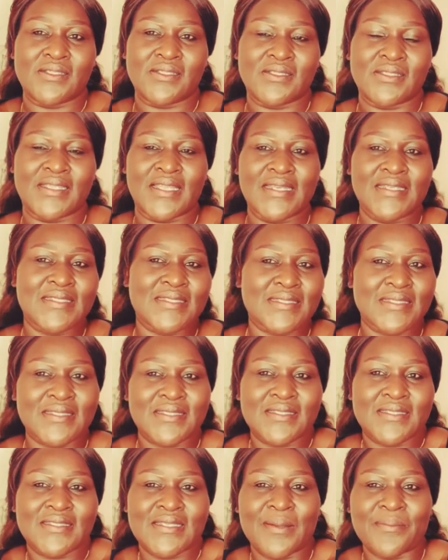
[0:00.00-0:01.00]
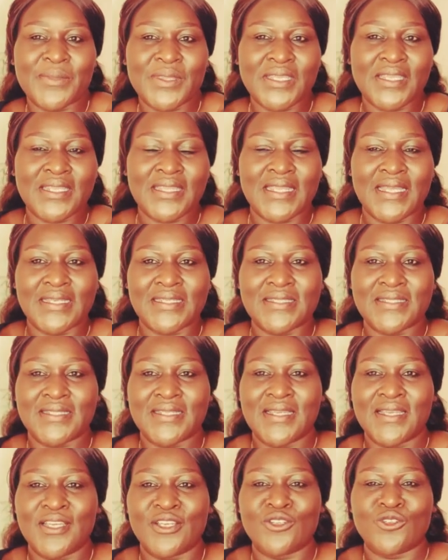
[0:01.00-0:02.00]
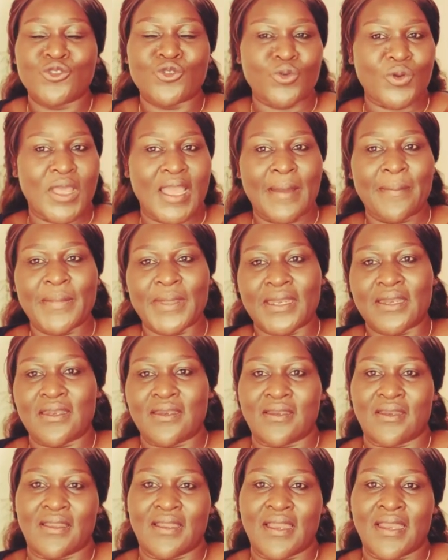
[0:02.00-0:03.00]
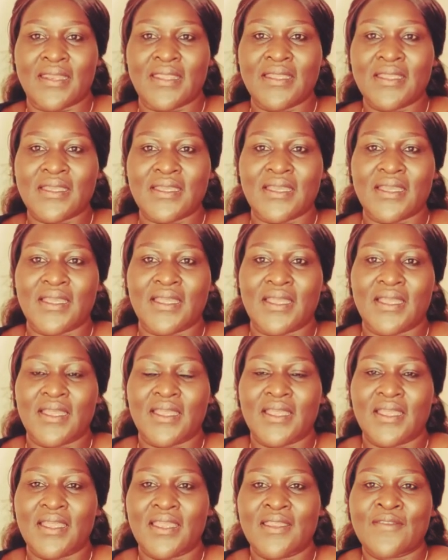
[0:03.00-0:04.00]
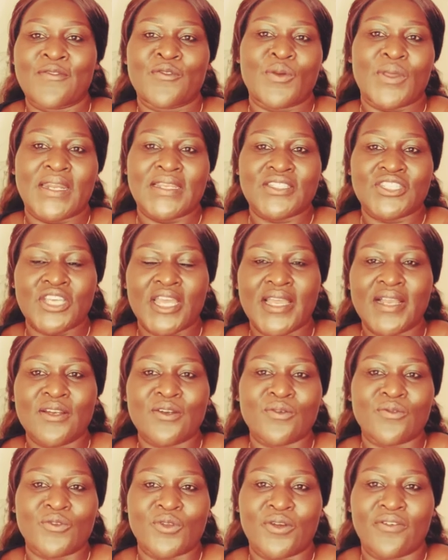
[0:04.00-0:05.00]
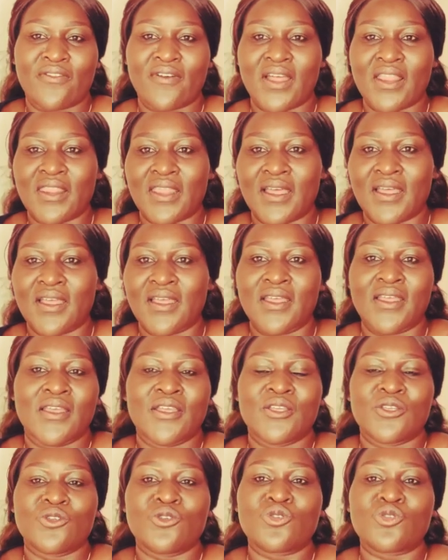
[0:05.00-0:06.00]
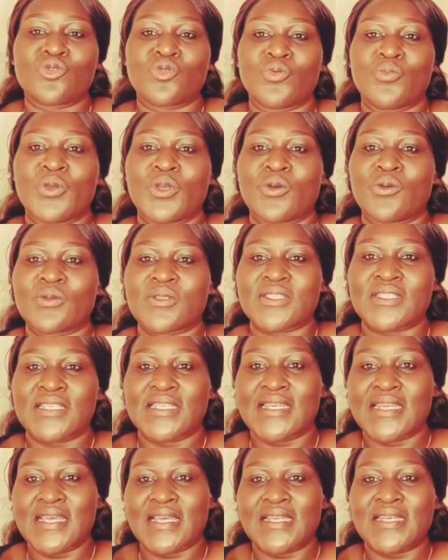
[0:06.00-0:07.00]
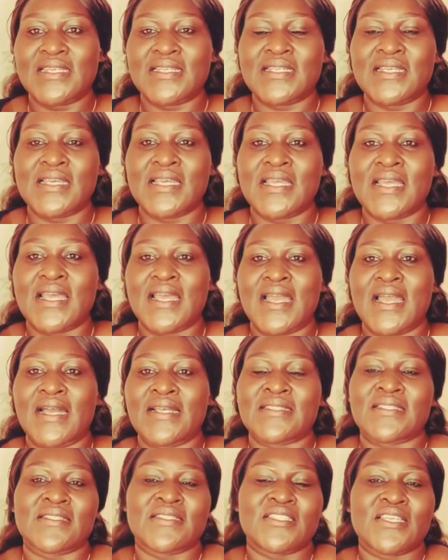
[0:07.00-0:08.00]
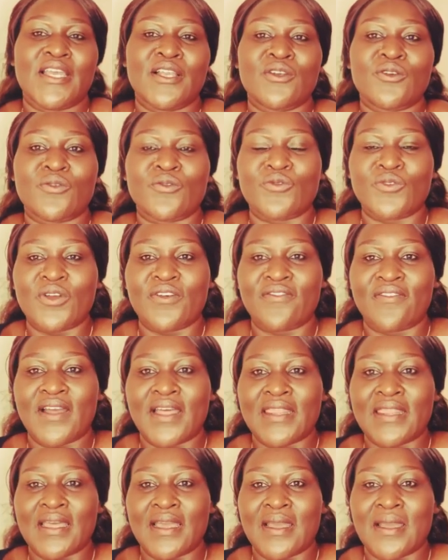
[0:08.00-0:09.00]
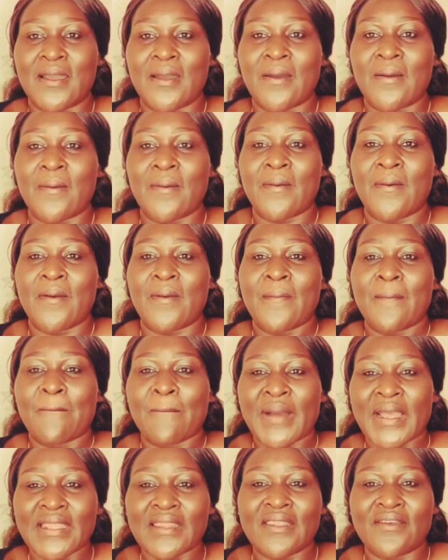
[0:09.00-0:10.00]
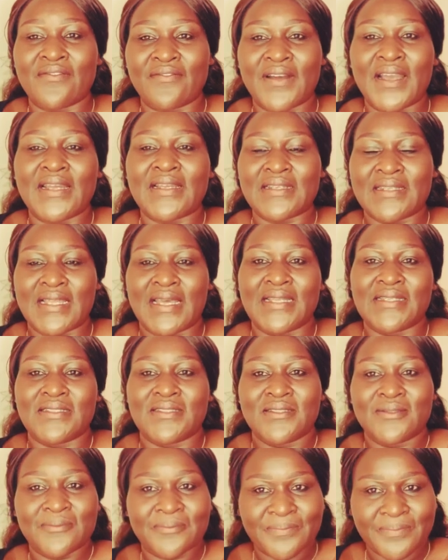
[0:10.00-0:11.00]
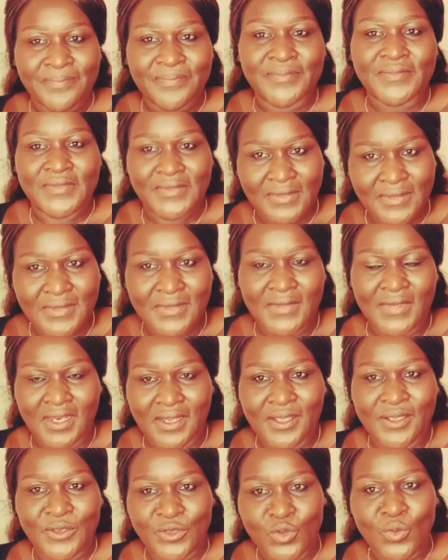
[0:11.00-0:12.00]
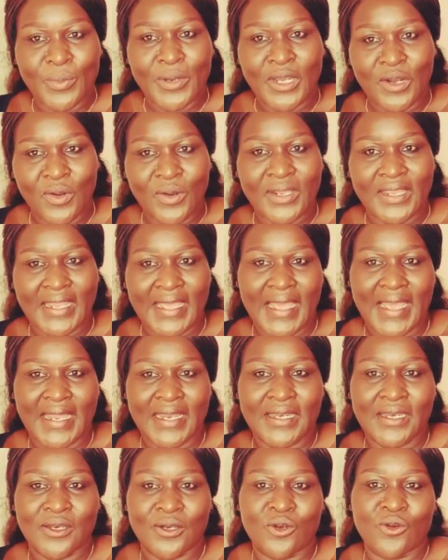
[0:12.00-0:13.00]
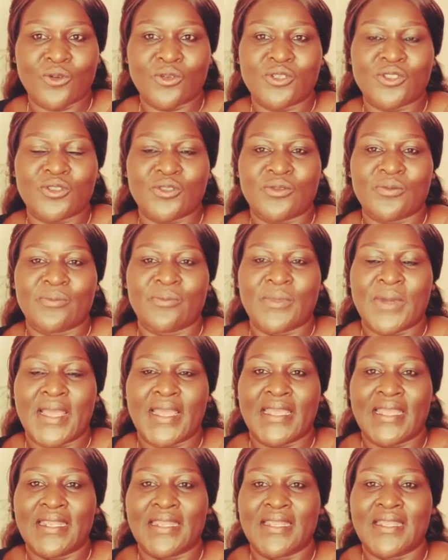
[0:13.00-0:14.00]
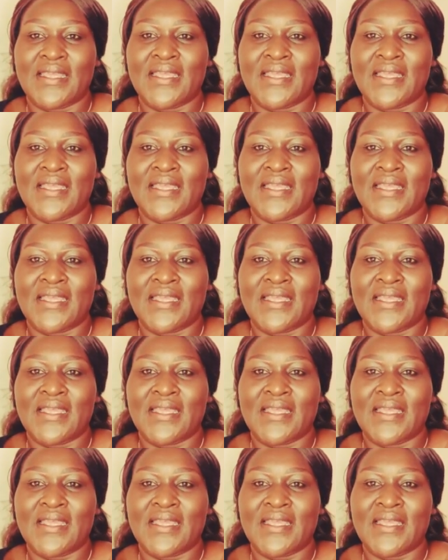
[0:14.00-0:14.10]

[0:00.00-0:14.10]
that is something that should happen. I think if you are a child of your father, you should be considered as a child of your father by the fact that you belong there, not by